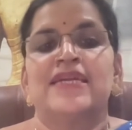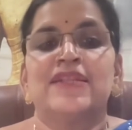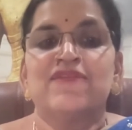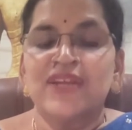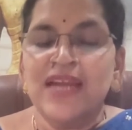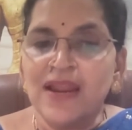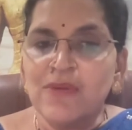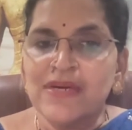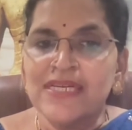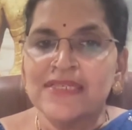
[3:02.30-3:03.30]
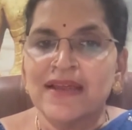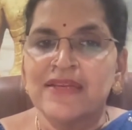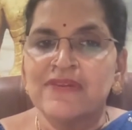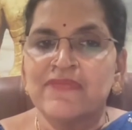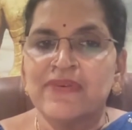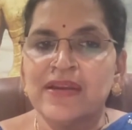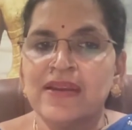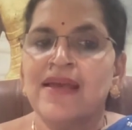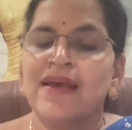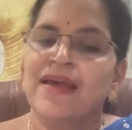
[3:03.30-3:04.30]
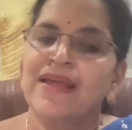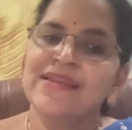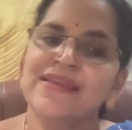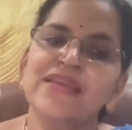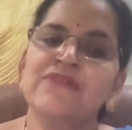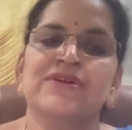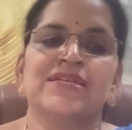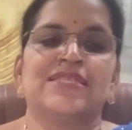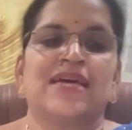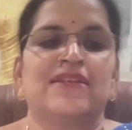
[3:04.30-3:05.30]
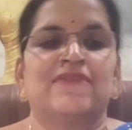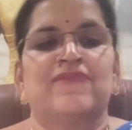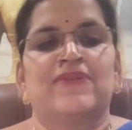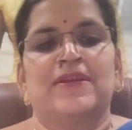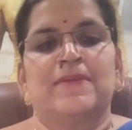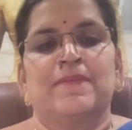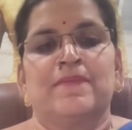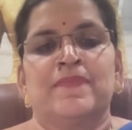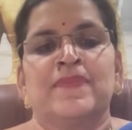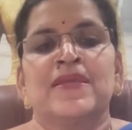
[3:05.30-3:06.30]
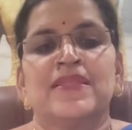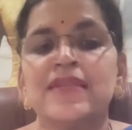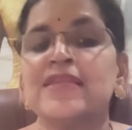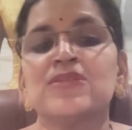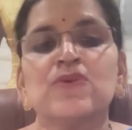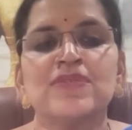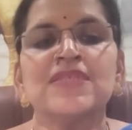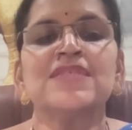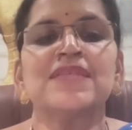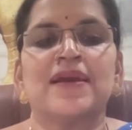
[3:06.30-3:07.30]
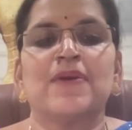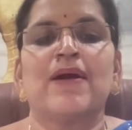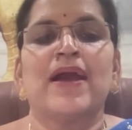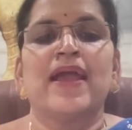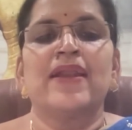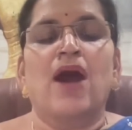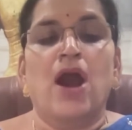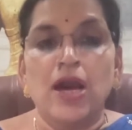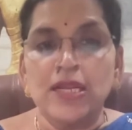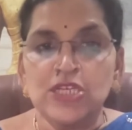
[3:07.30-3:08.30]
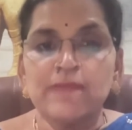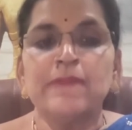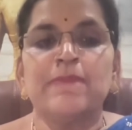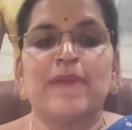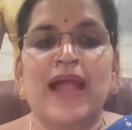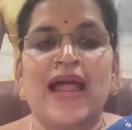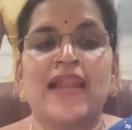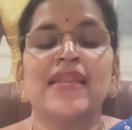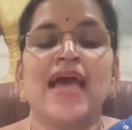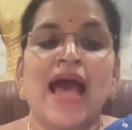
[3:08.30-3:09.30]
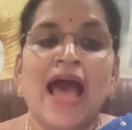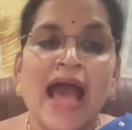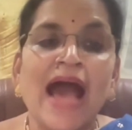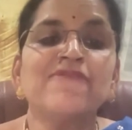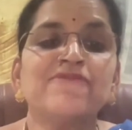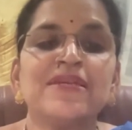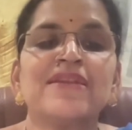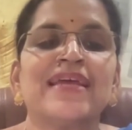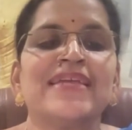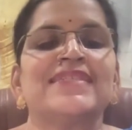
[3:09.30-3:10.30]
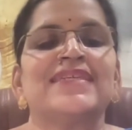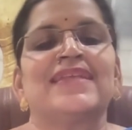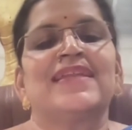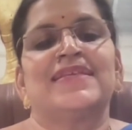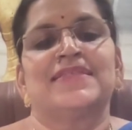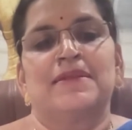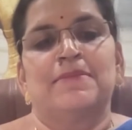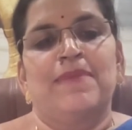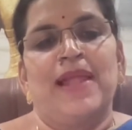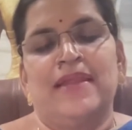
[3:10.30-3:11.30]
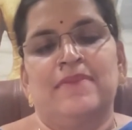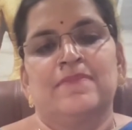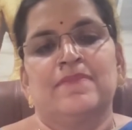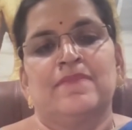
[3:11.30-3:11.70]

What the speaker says: Difficult words are different and keywords are different. The resources required are to be planned after writing the lesson plan.